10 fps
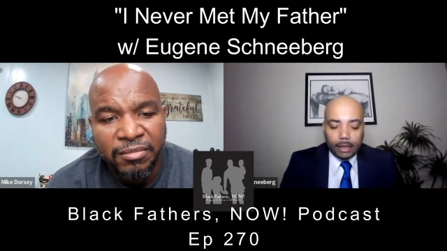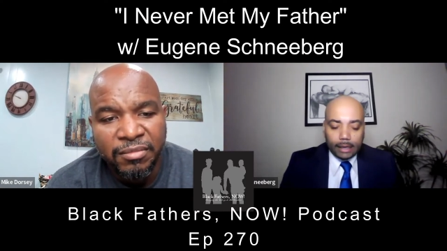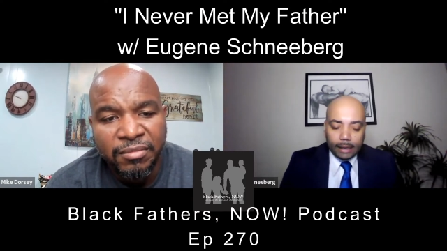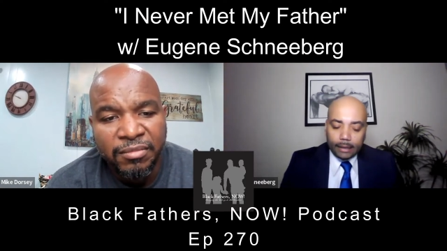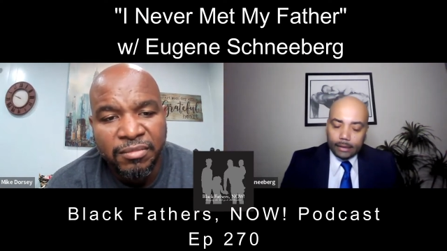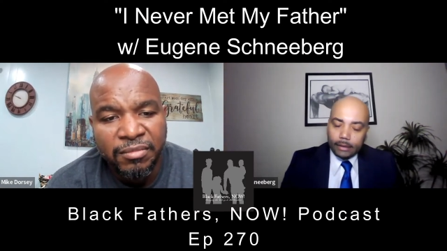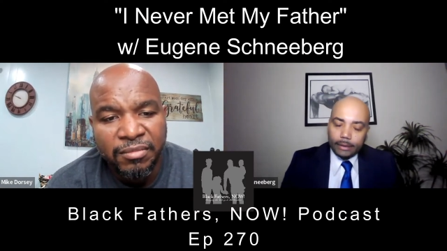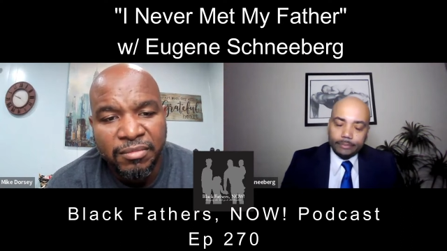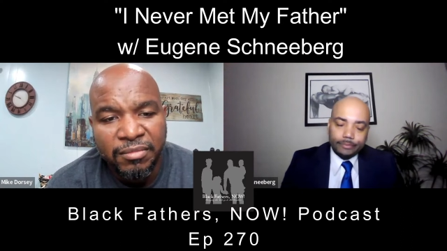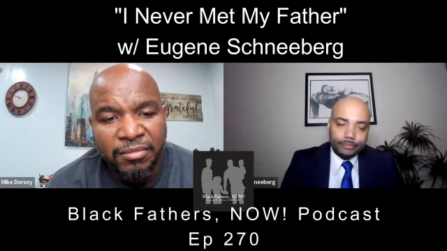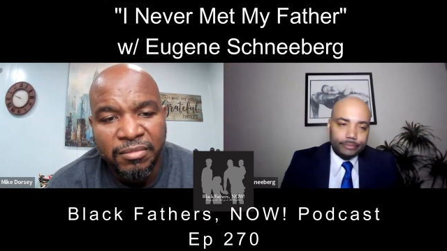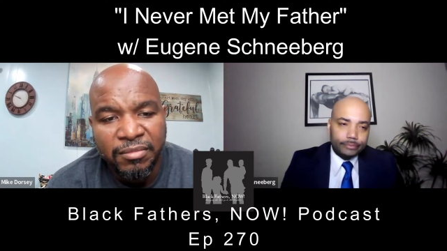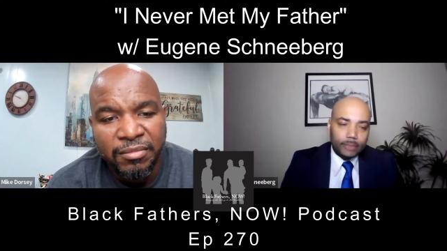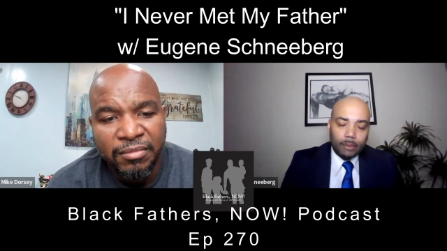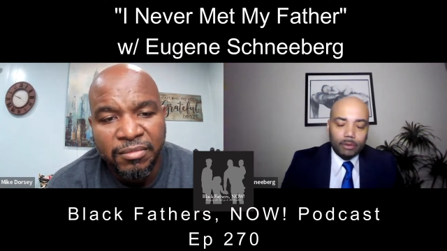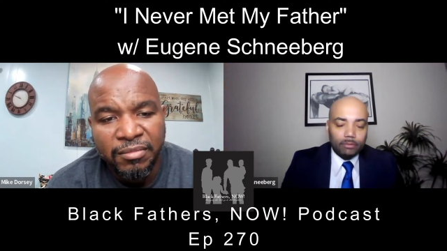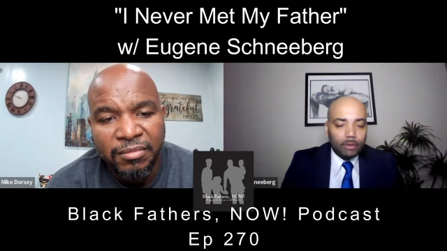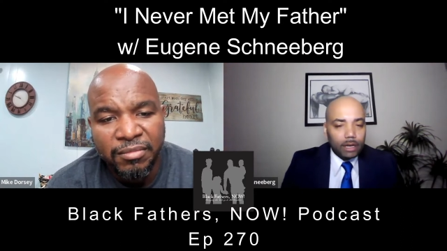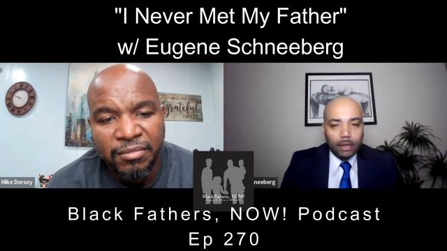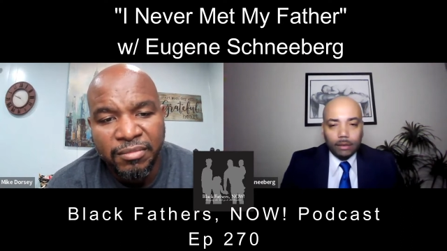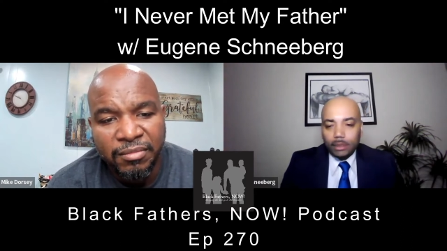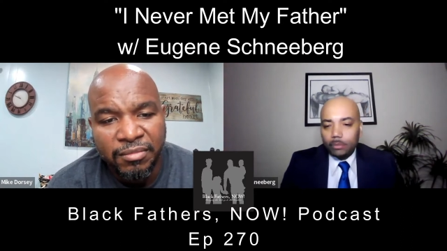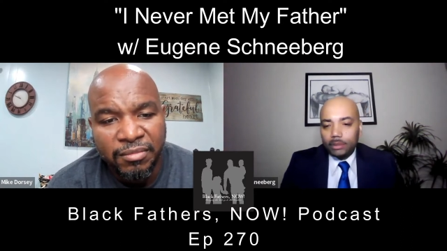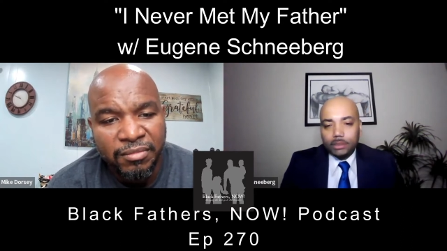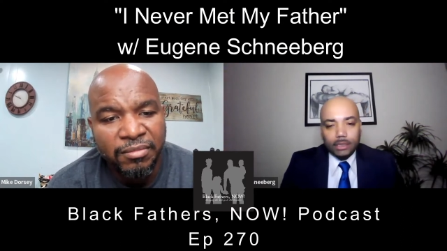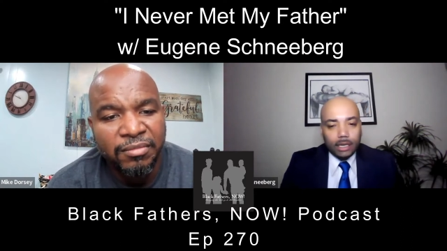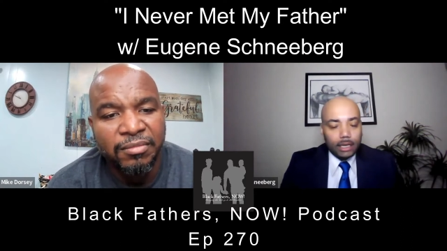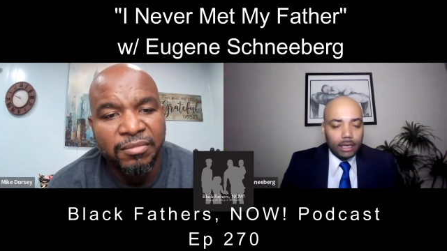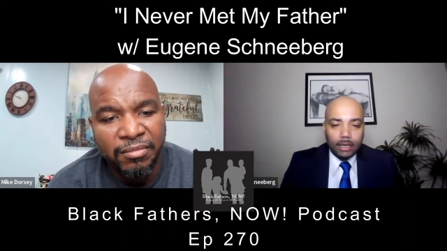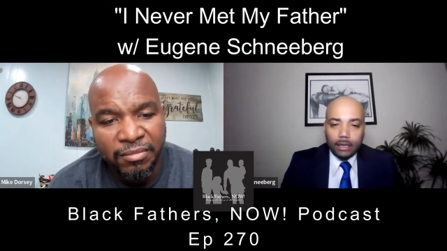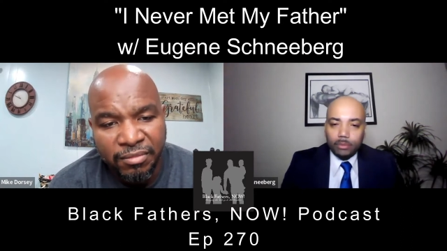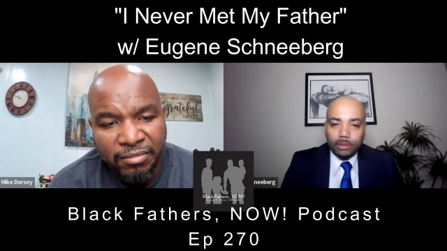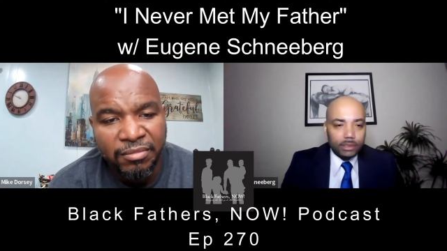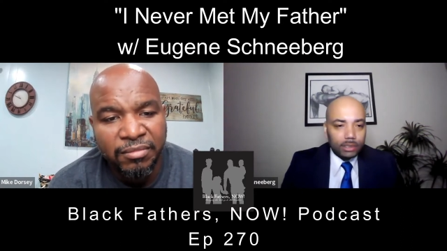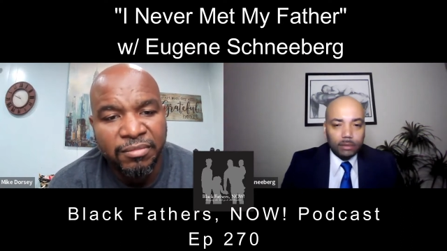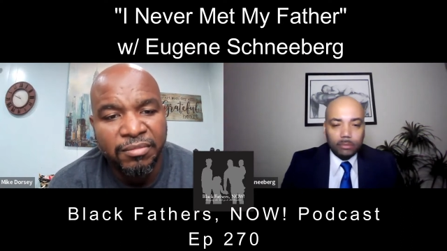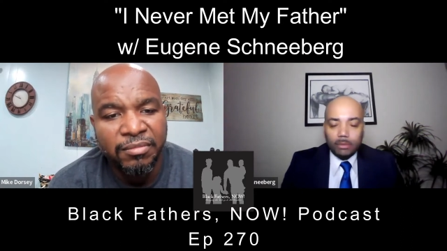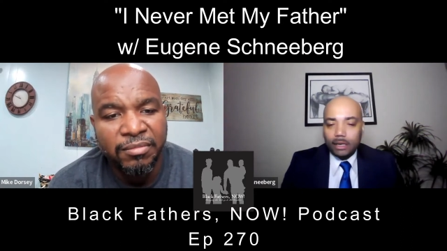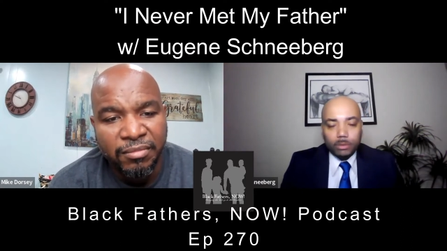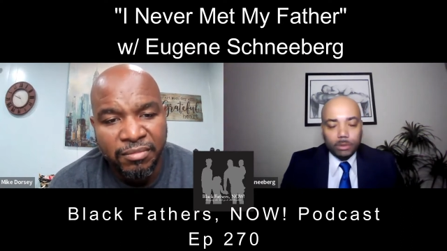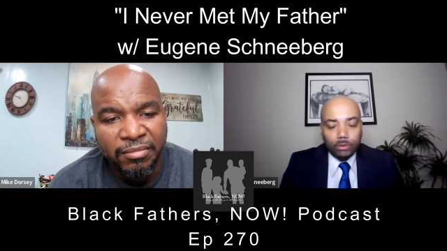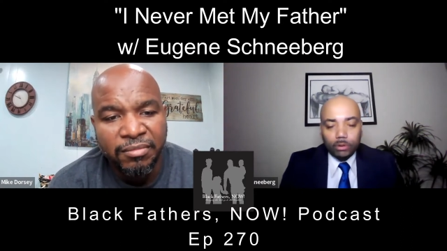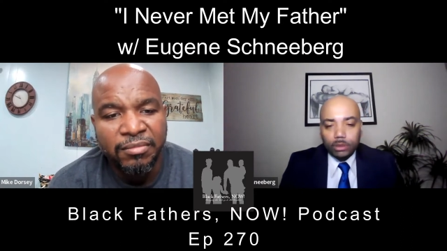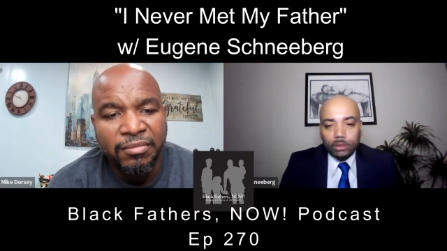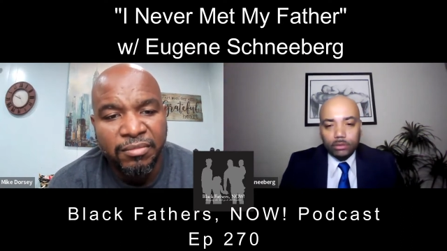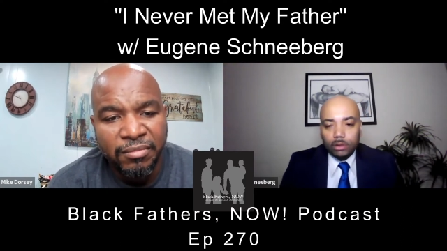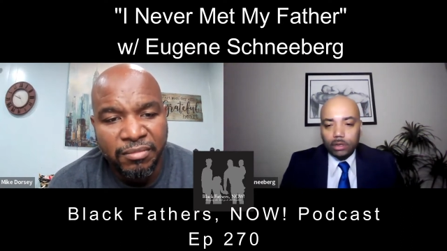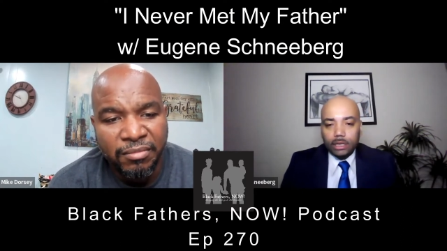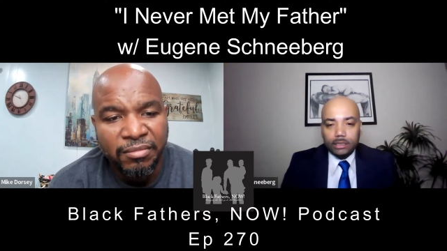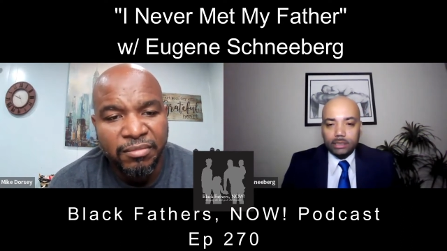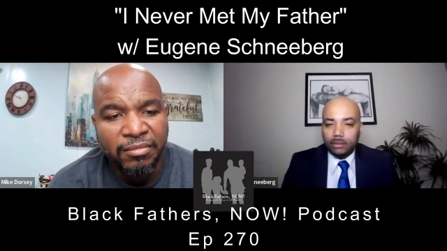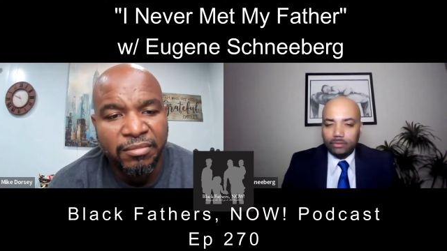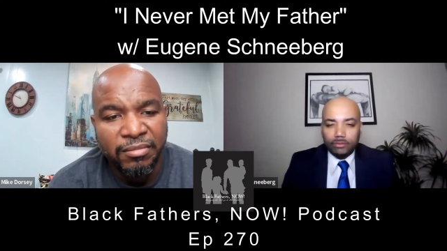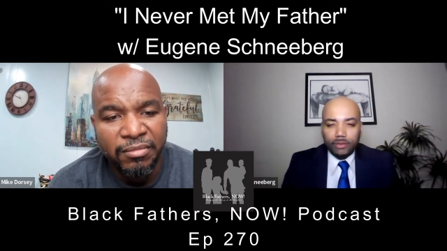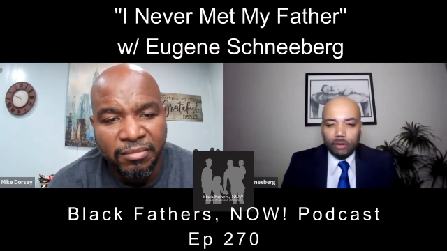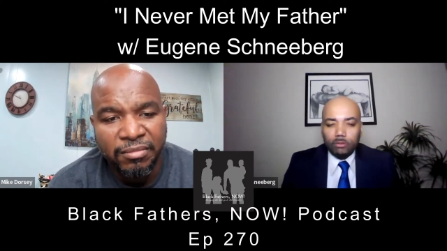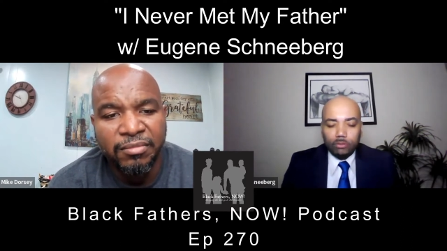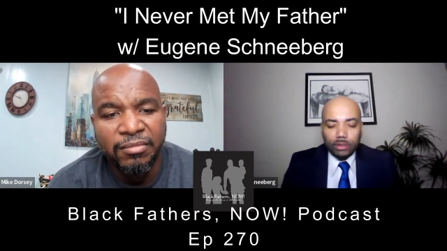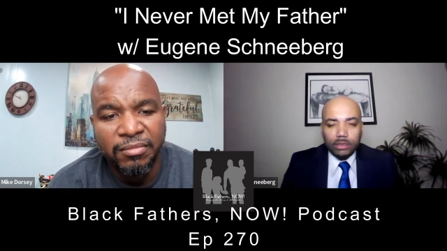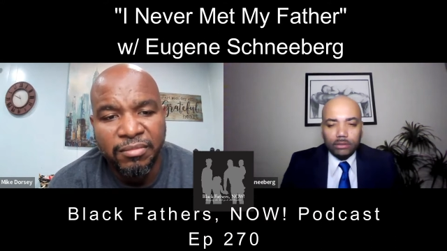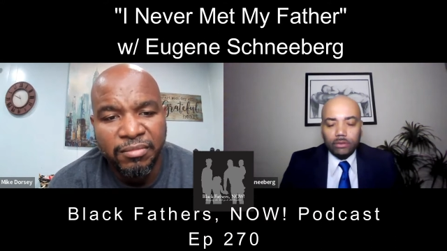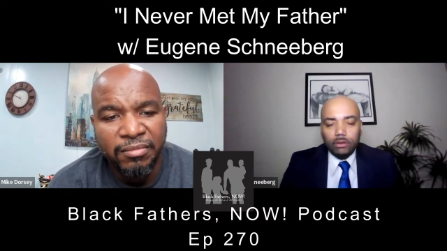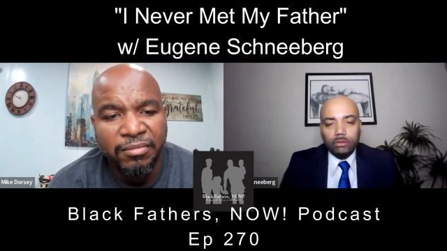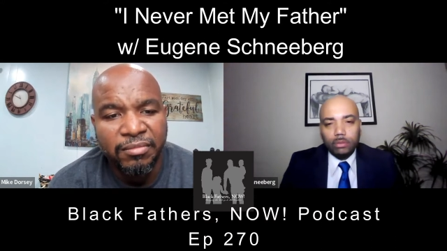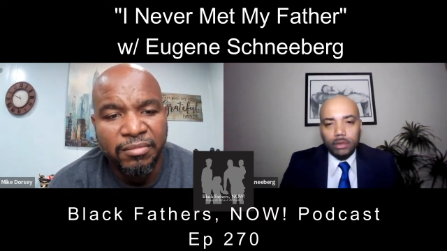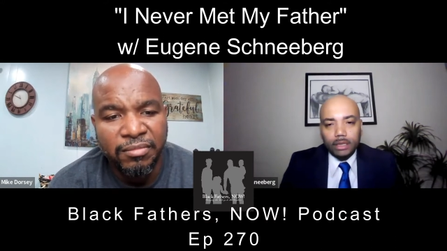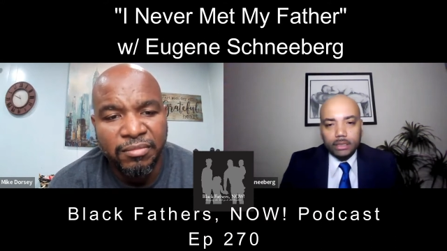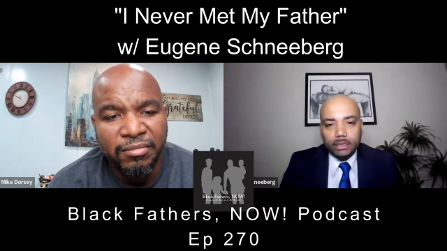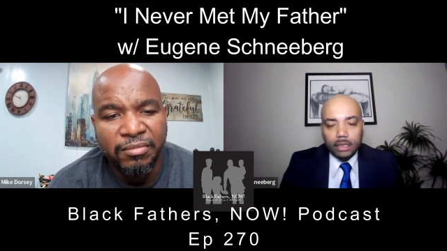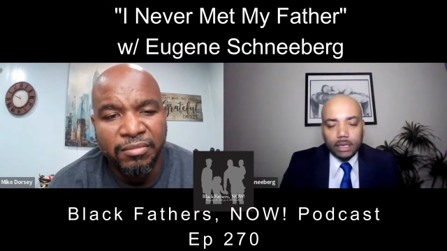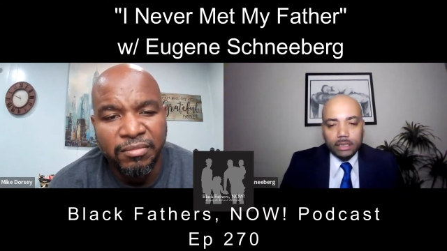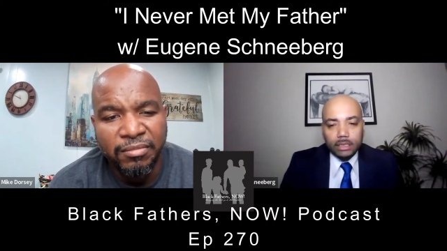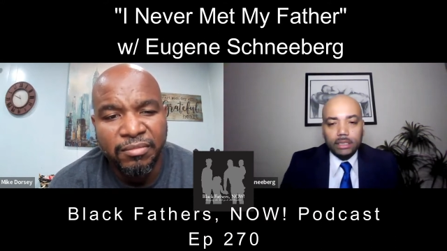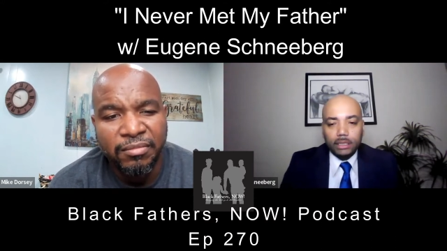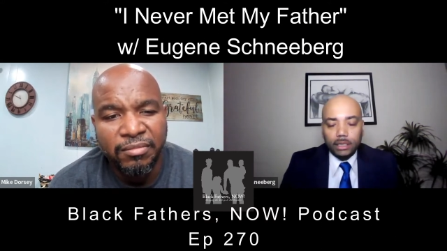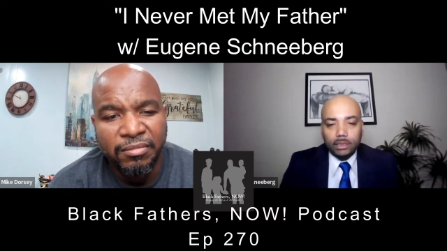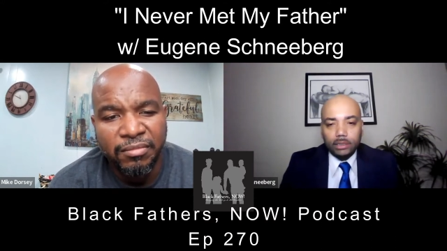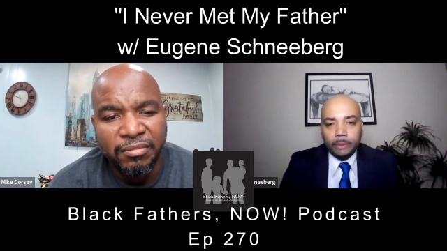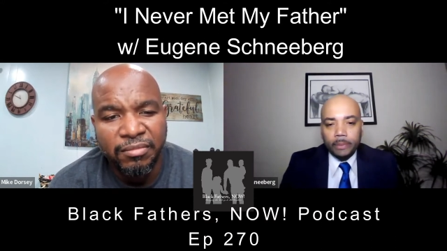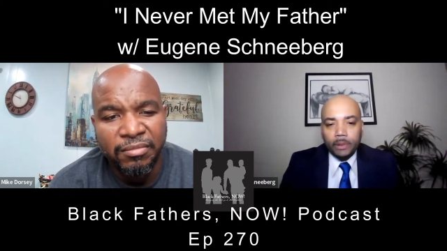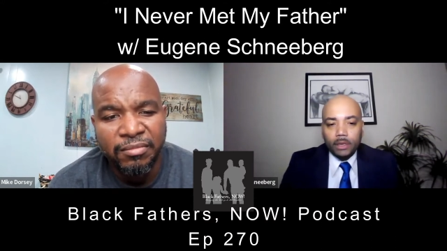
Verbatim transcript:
Speaker 1: I had, um, I've been robbed, I've been shot at, I've been jumped, my house been broken into, all kinds of stuff. Felt really vulnerable as a, as a teenager.